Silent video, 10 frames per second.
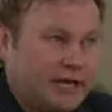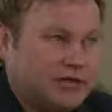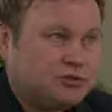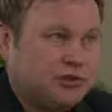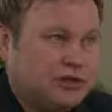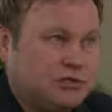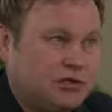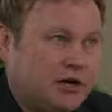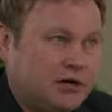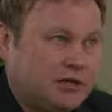astronauts in
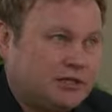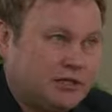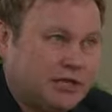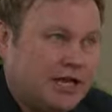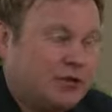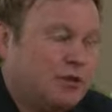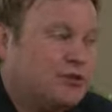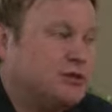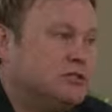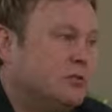the audience at the gala
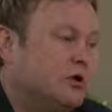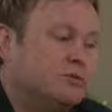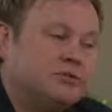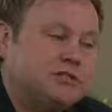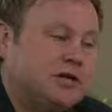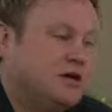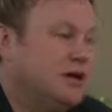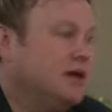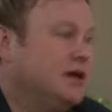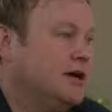with us, and we were able to say,
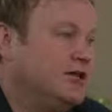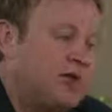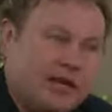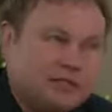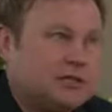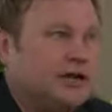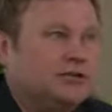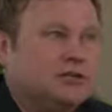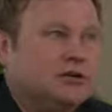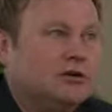thanks,
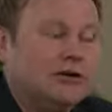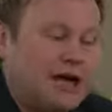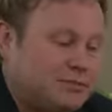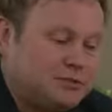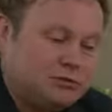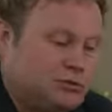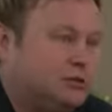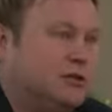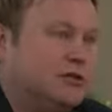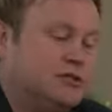guys. You know,
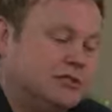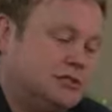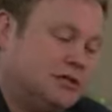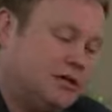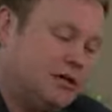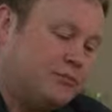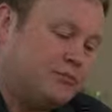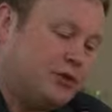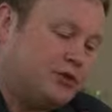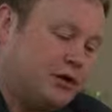absolutely, this is
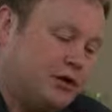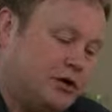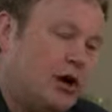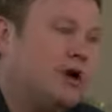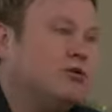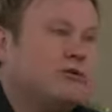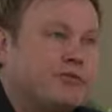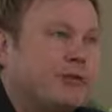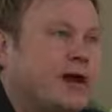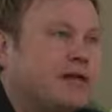both an honor of
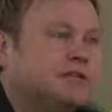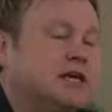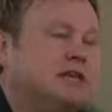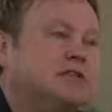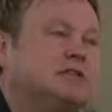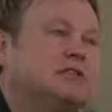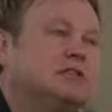the past and this is a